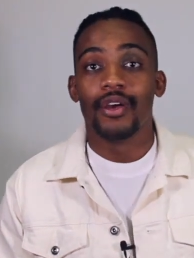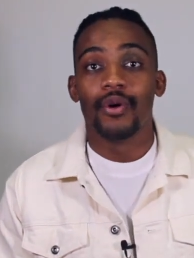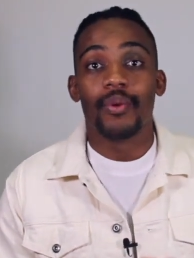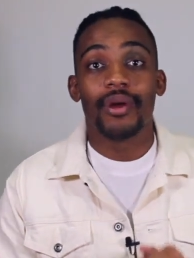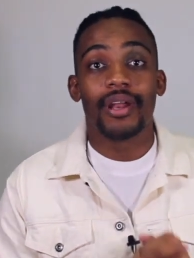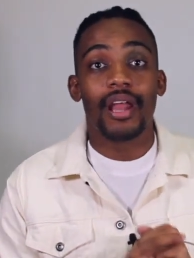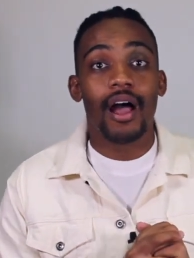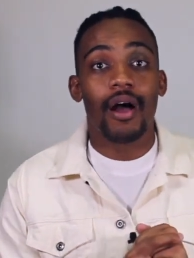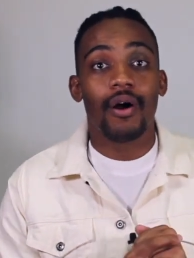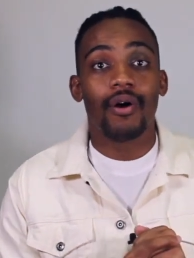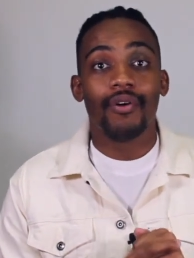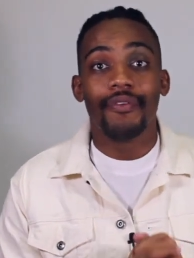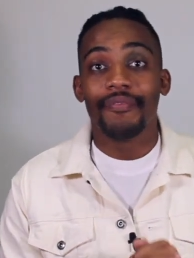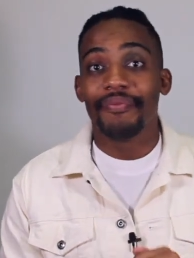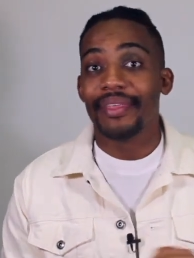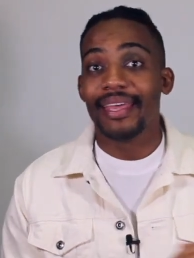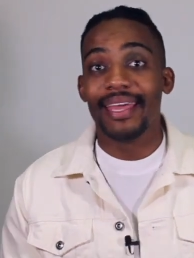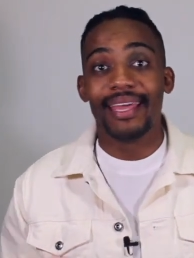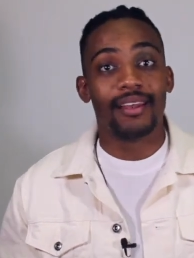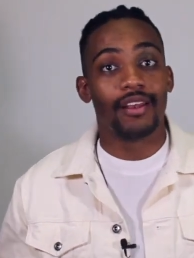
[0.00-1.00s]
We're now
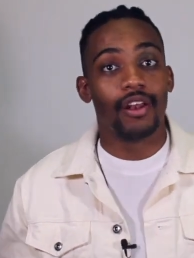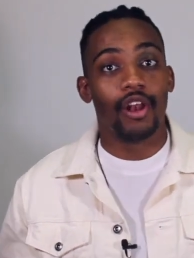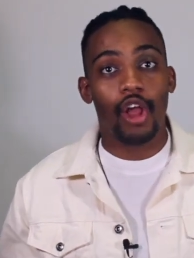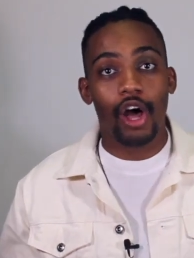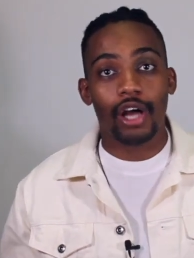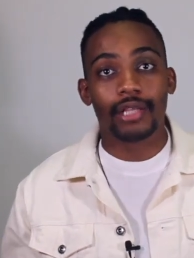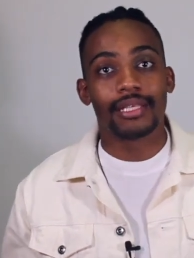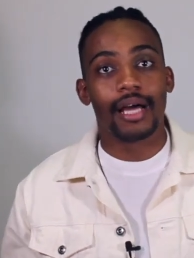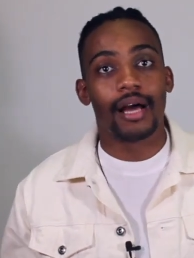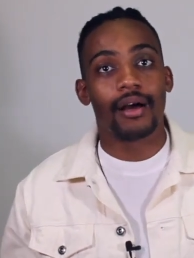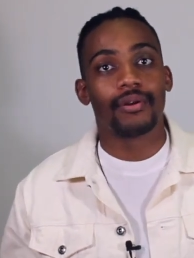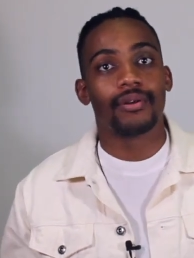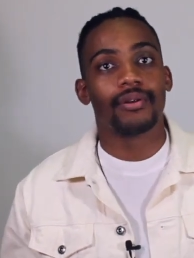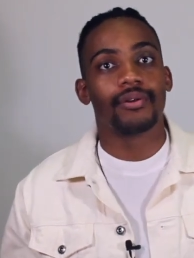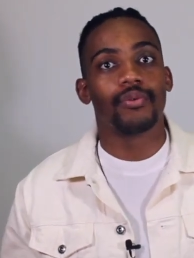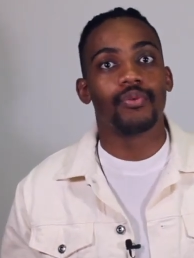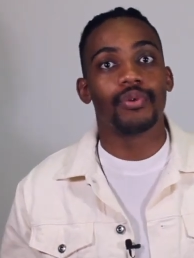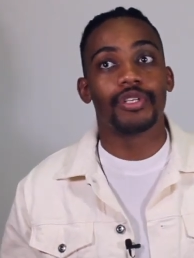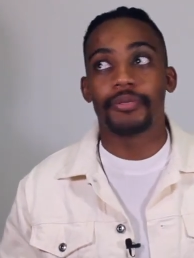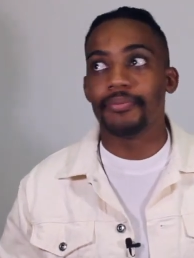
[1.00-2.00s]
in
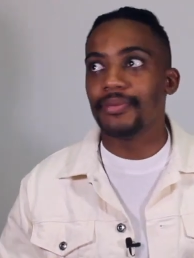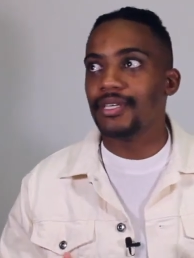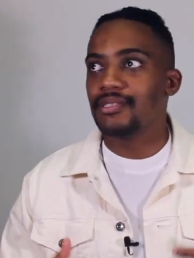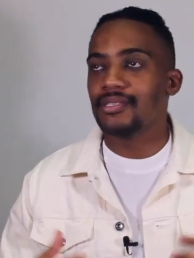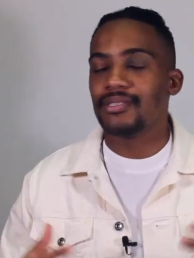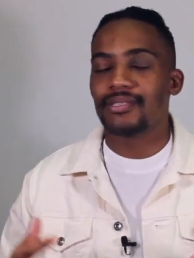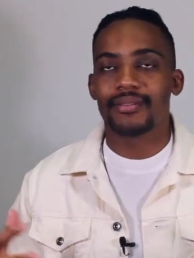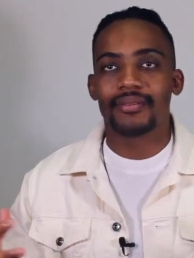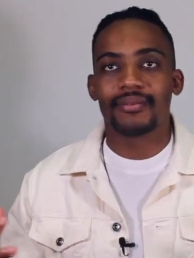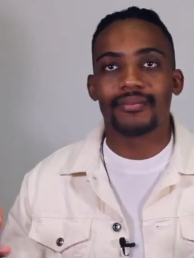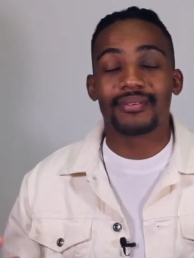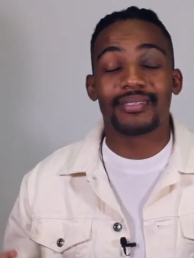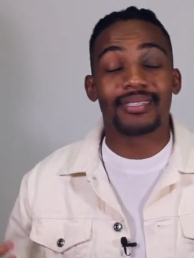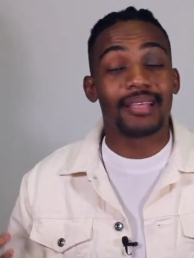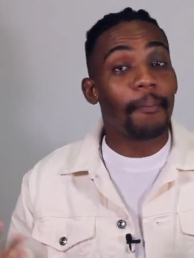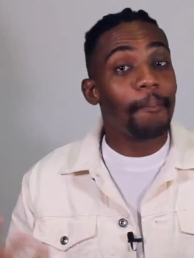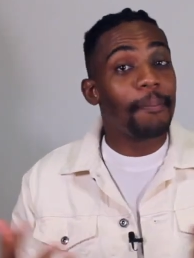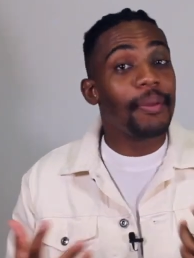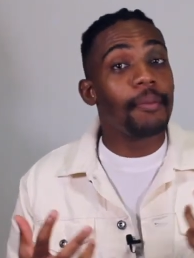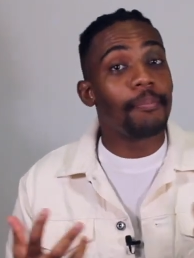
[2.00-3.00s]
lockdown, which means
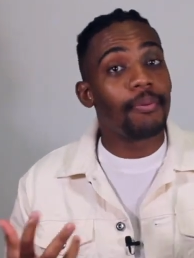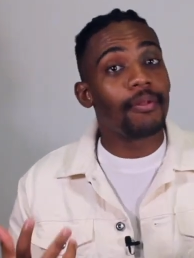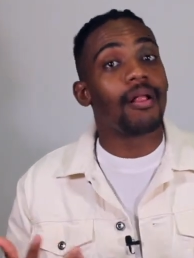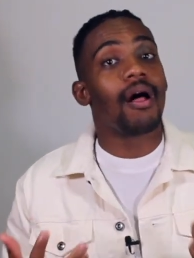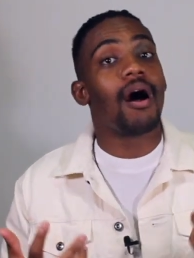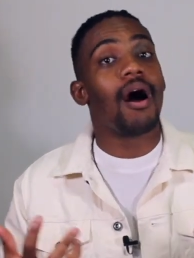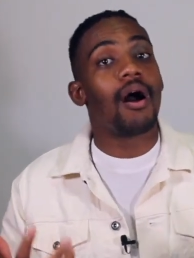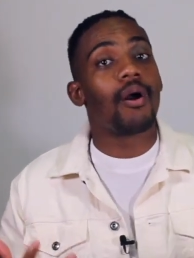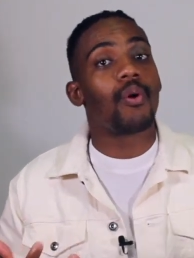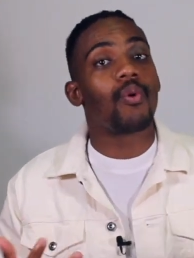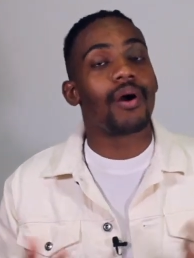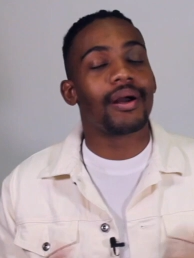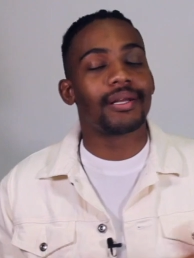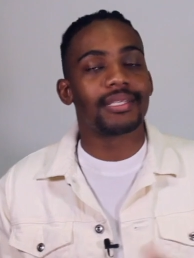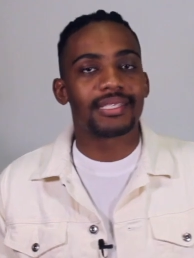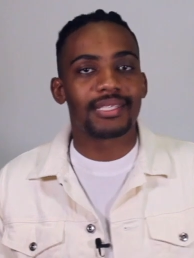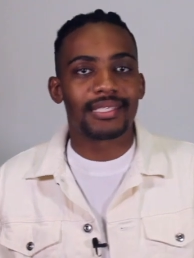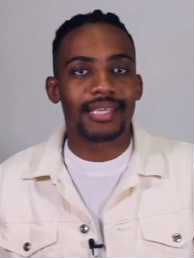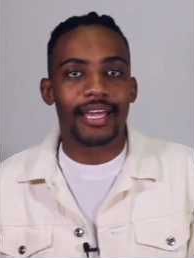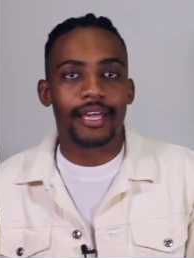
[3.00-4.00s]
some people are
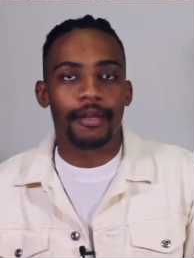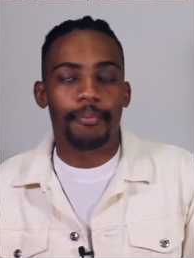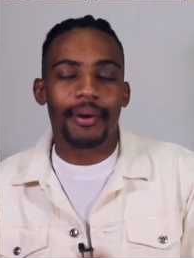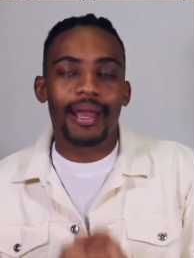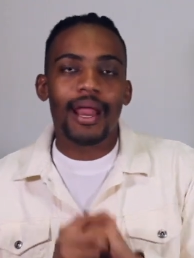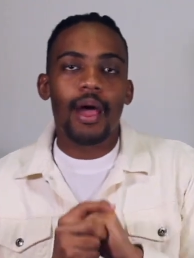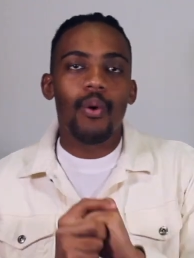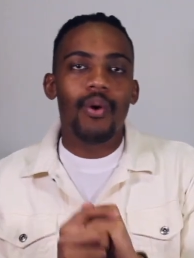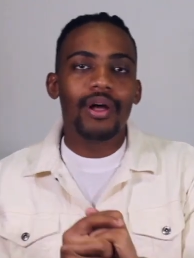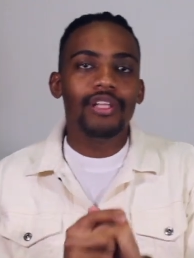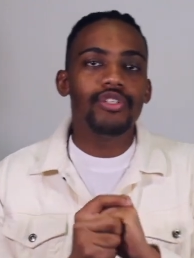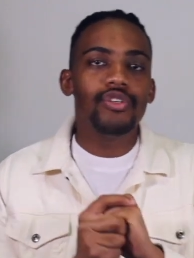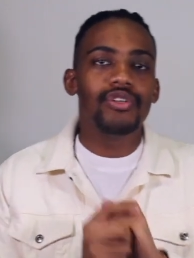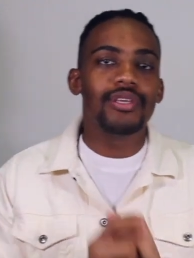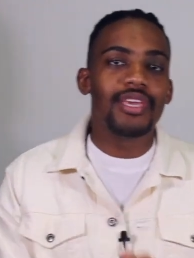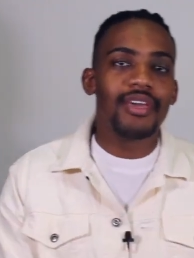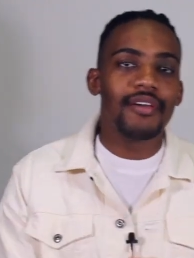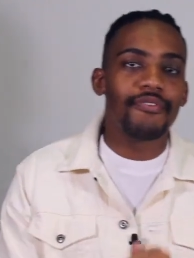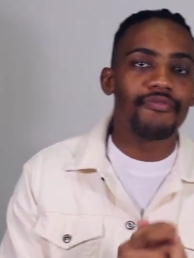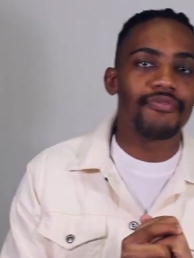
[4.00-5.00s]
quite scared. But I want to
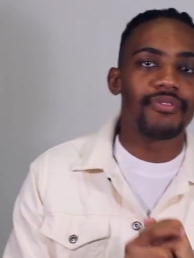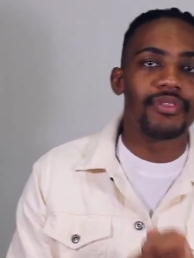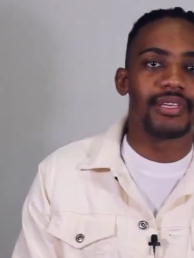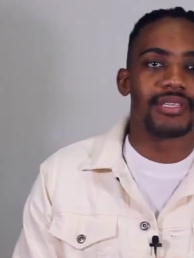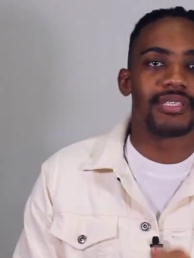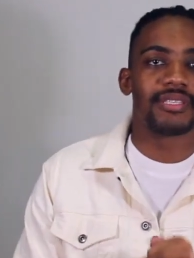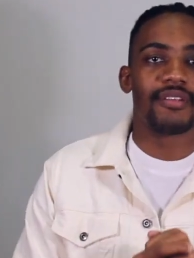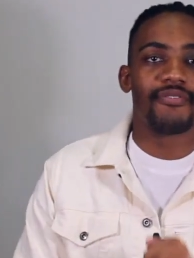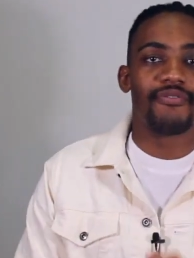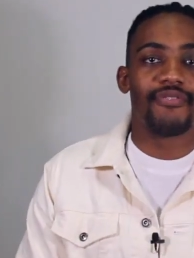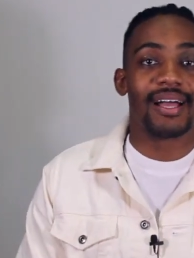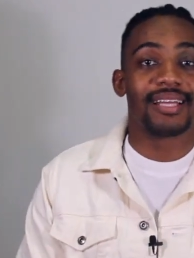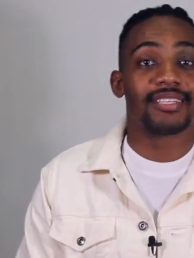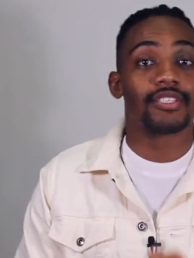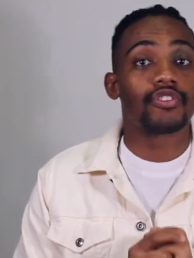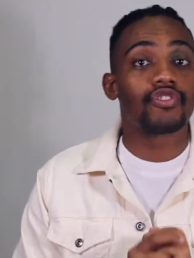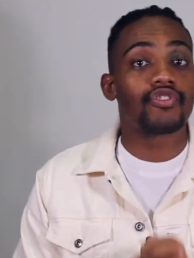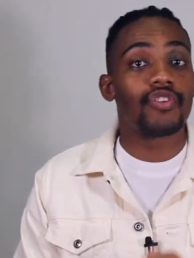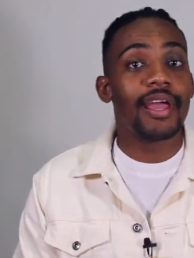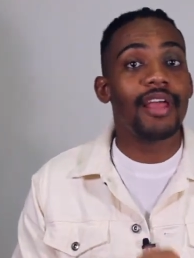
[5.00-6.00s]
give this advice
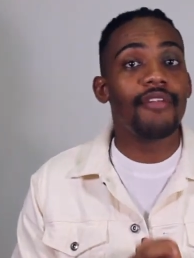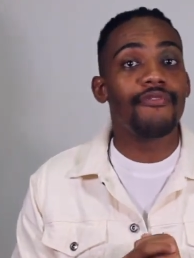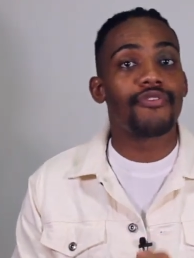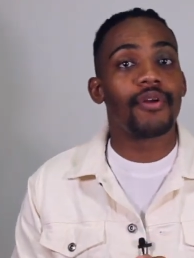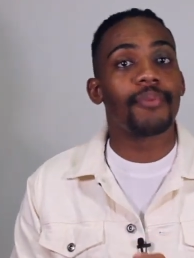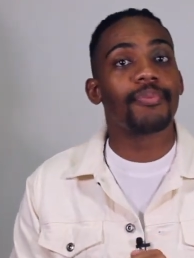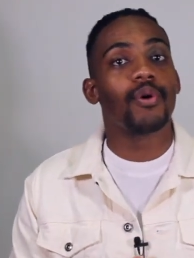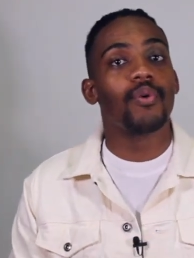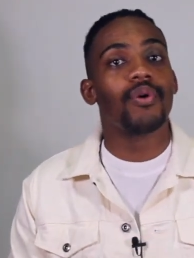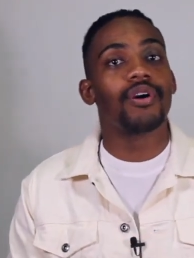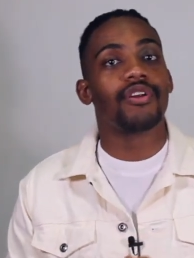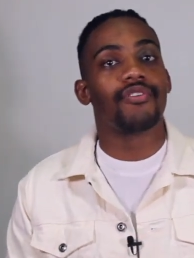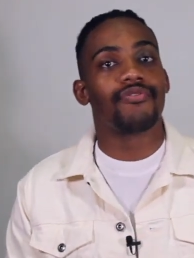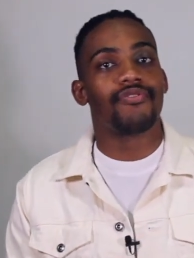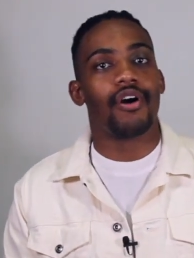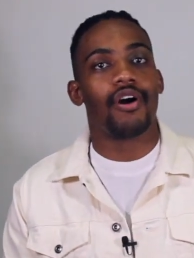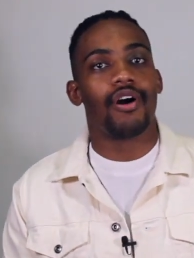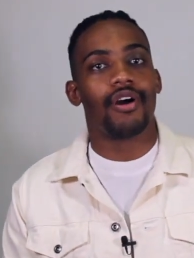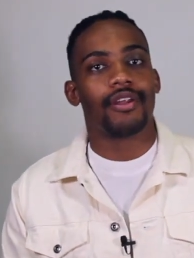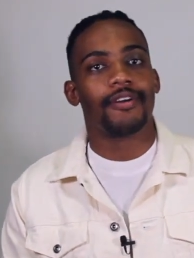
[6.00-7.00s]
straight from the Word of
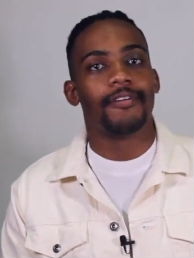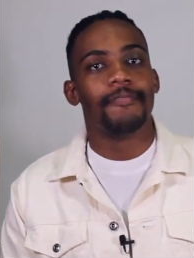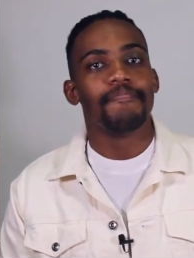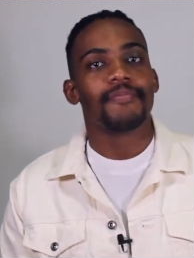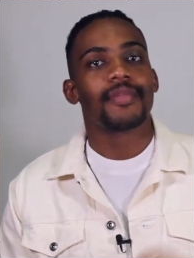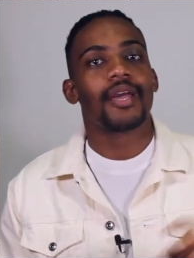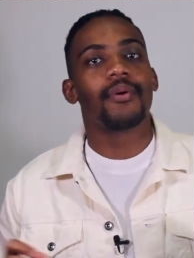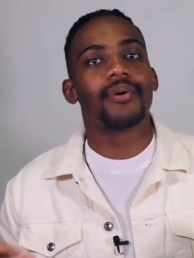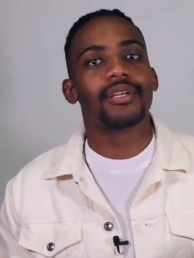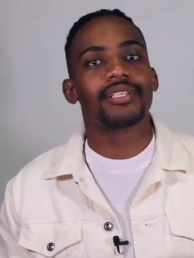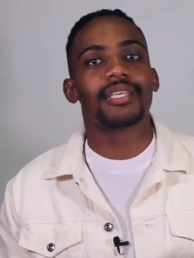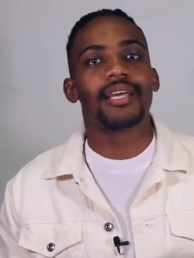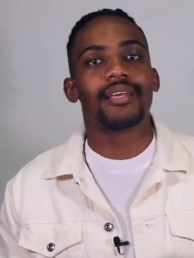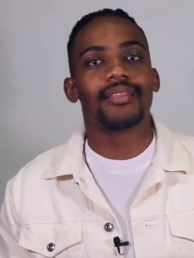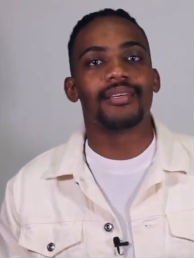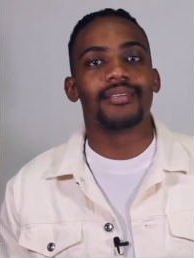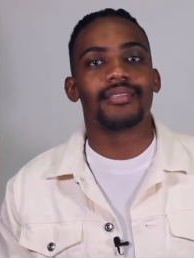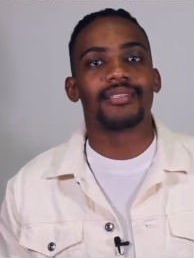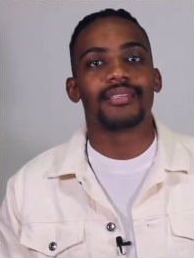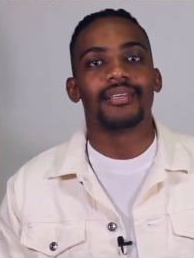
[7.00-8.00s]
God. I want to say
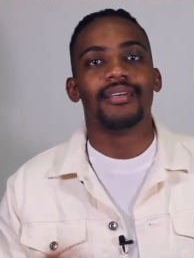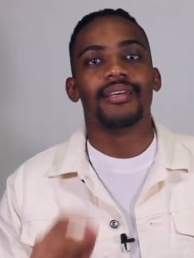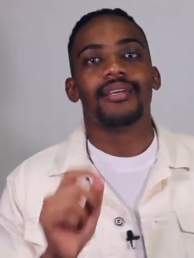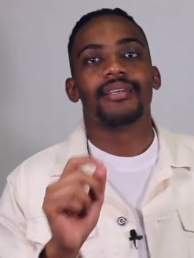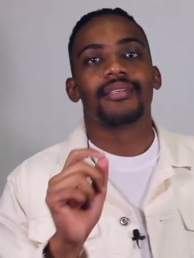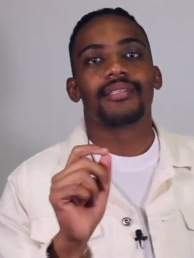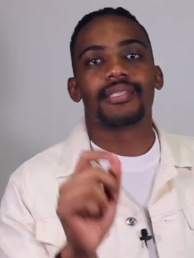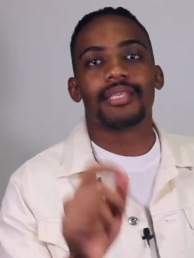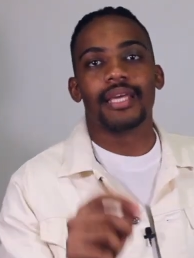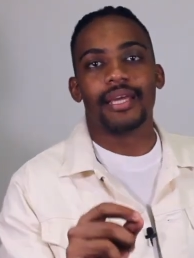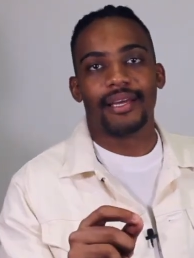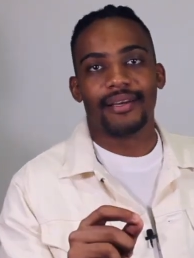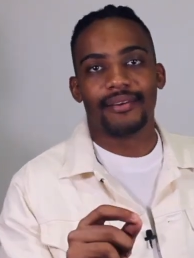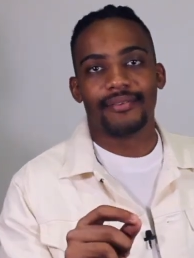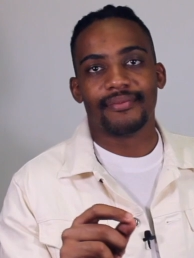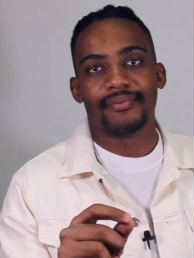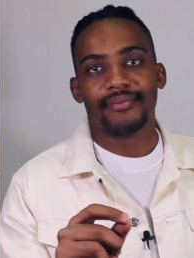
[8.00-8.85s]
this: sing.